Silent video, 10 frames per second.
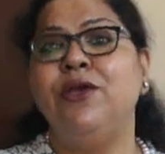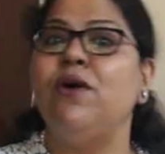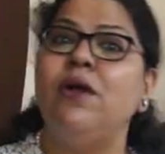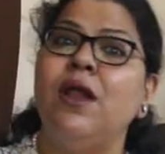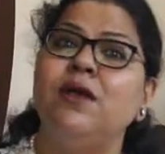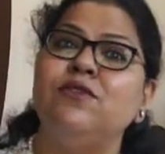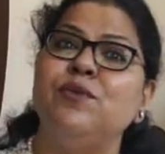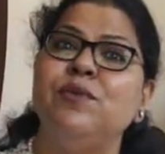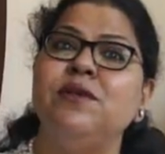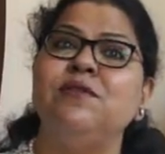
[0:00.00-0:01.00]
your
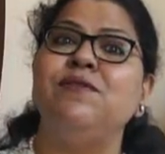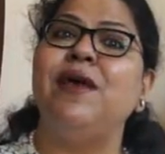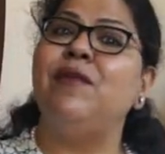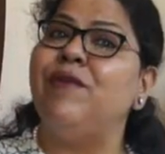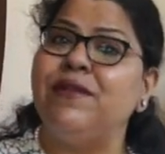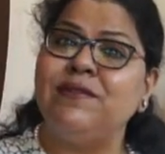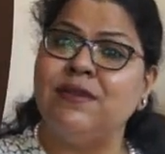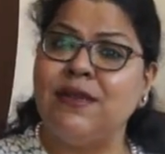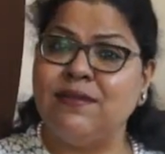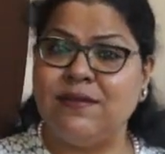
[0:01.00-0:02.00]
classroom is well
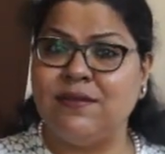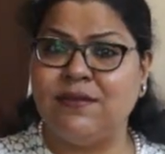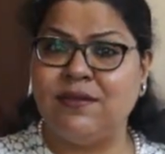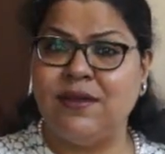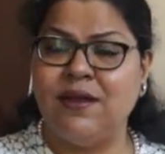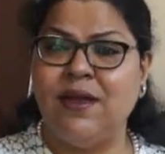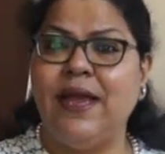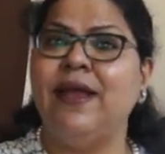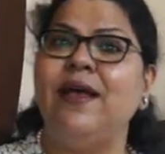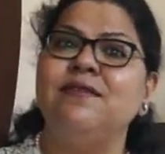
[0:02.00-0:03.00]
ventilated.
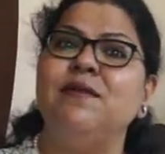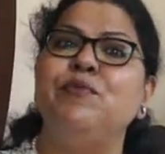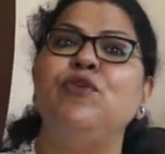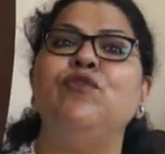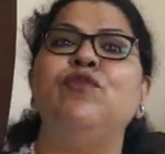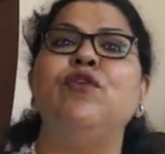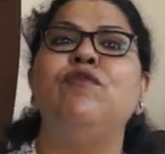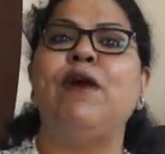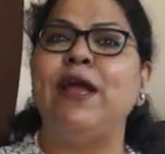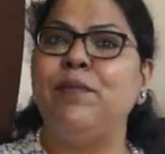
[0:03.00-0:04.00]
It has a beautiful
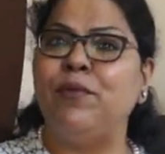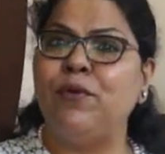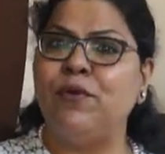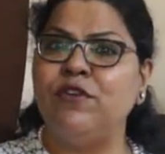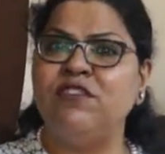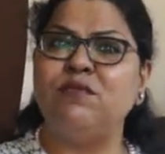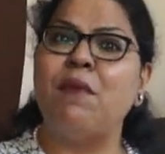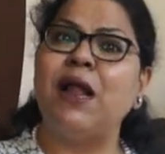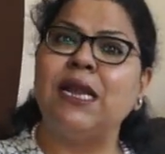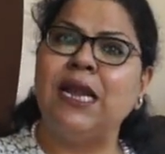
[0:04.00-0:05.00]
whiteboard,
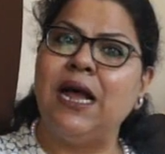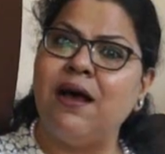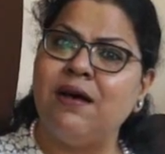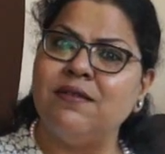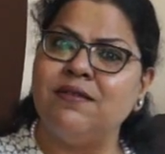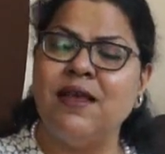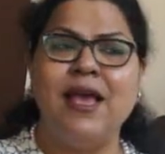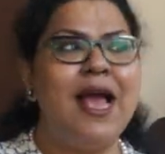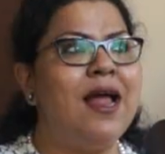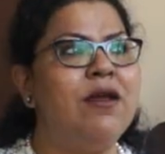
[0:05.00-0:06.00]
smart class
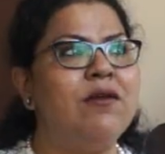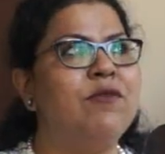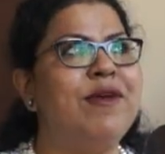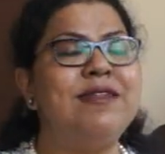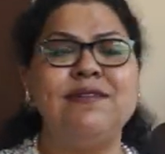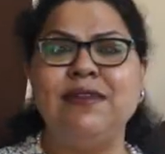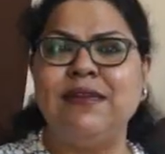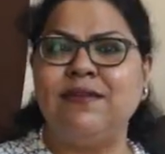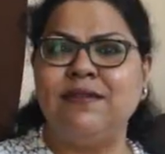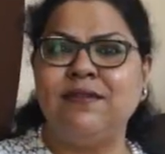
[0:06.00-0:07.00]
and
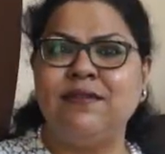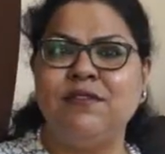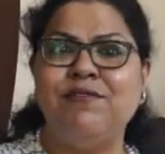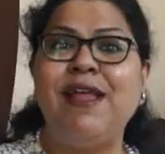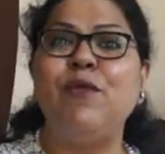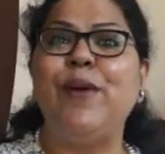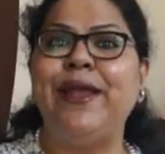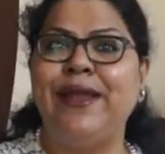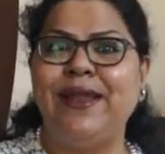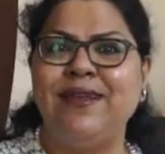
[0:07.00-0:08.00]
ventilators, well
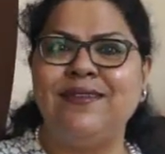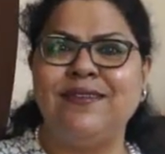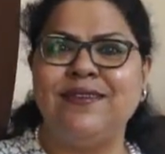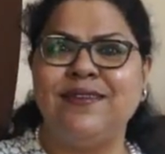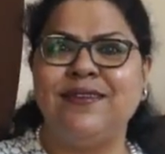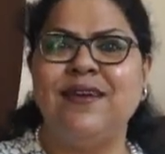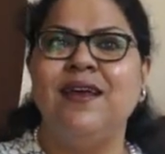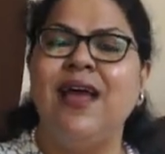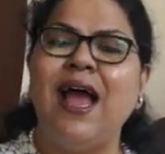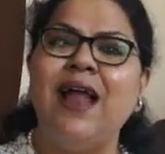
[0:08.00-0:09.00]
ventilated
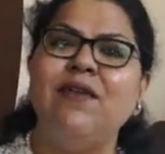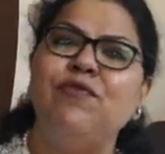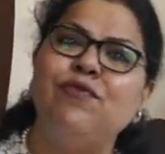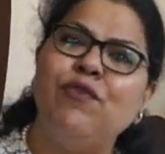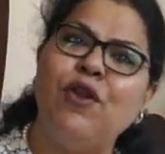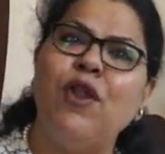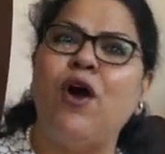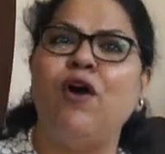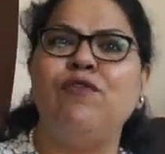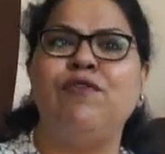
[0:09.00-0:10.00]
and full
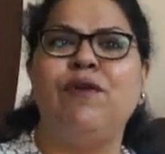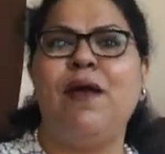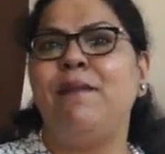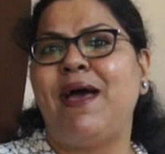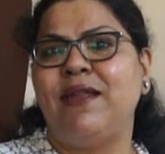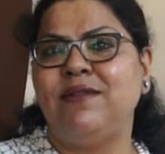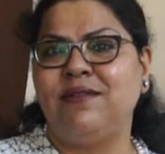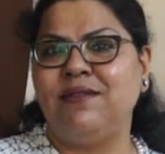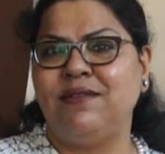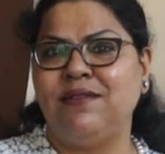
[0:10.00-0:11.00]
of
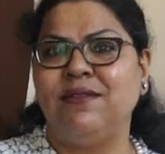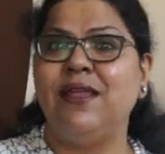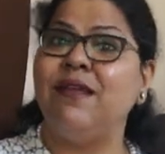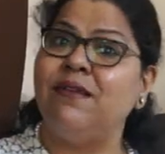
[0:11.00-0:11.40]
amenities.